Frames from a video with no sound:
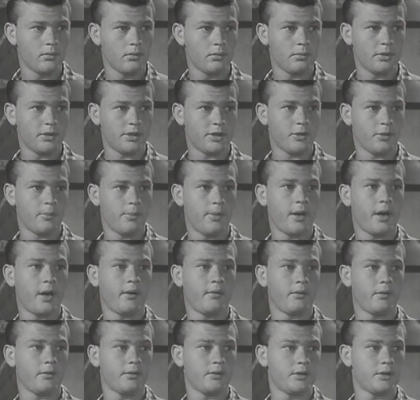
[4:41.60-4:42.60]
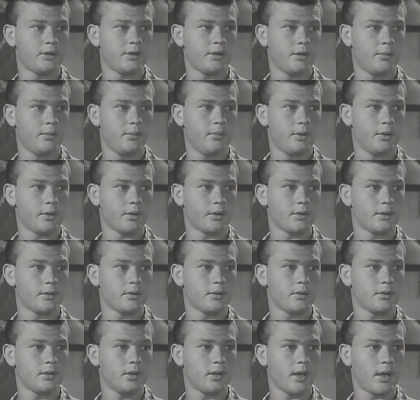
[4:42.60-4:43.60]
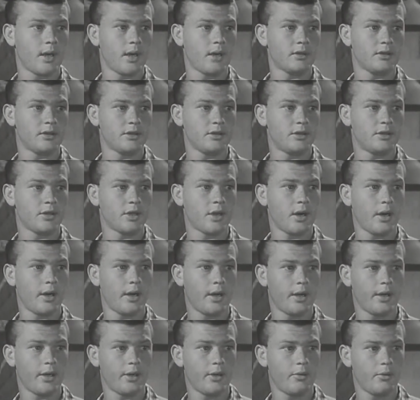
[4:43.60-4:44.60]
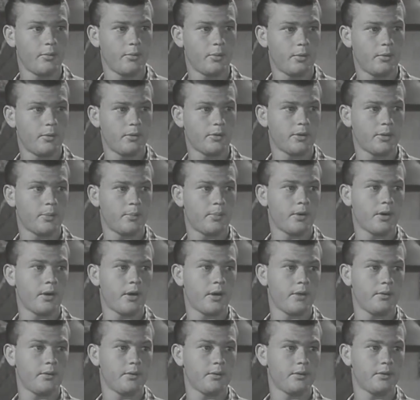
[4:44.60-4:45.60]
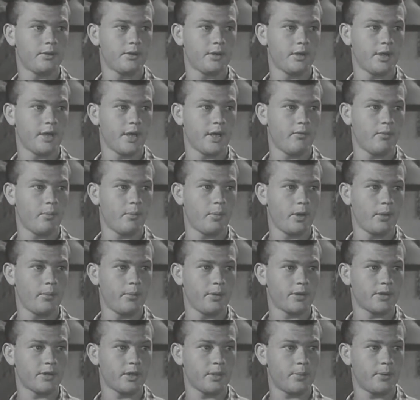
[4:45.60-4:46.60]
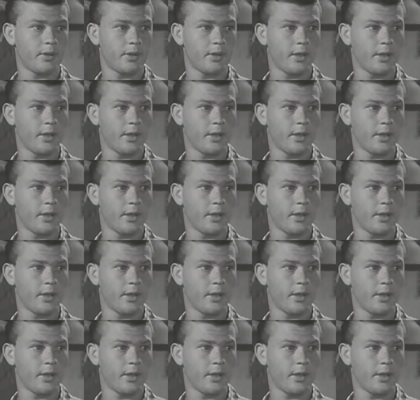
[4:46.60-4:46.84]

Wouldn't be so bad if it was just the books. And lousy Charlie had to go and promote the party routine, get everybody mixed up